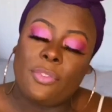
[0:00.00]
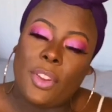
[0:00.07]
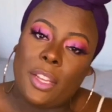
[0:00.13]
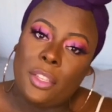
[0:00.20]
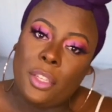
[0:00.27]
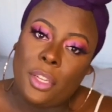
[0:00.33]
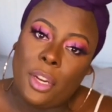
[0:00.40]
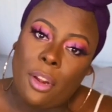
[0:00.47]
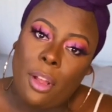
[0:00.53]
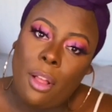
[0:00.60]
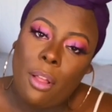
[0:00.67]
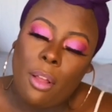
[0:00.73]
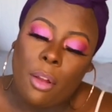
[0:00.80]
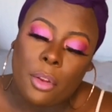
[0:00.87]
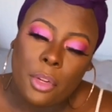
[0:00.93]
to follow your
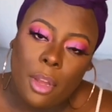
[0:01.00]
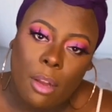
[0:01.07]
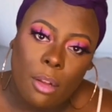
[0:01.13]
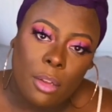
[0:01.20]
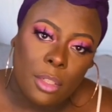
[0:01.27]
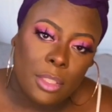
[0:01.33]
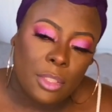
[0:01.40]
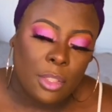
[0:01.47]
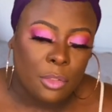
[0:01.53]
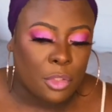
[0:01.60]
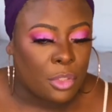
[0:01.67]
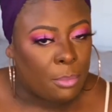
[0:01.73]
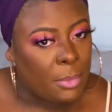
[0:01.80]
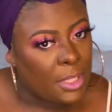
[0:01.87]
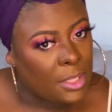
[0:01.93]
girl on all her
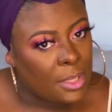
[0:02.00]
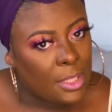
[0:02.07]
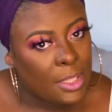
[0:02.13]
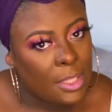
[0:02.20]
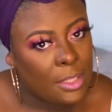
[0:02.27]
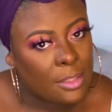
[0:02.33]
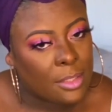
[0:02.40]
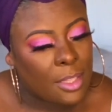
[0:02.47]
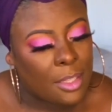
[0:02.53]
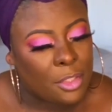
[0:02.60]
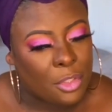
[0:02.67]
social media links.